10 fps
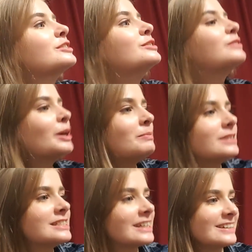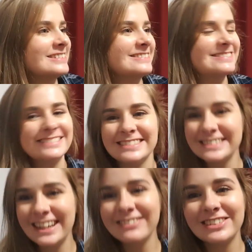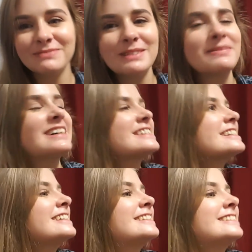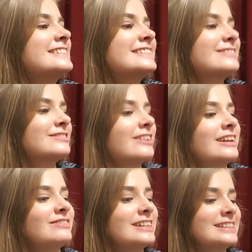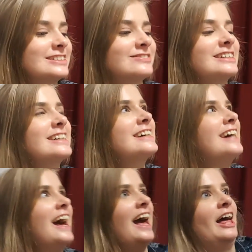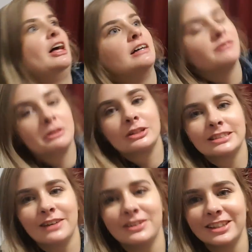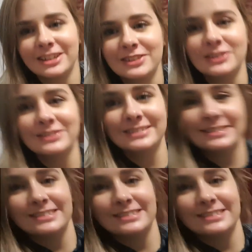you opened it all. I've got my present for our anniversary. Oh my god, it's heavier than I thought.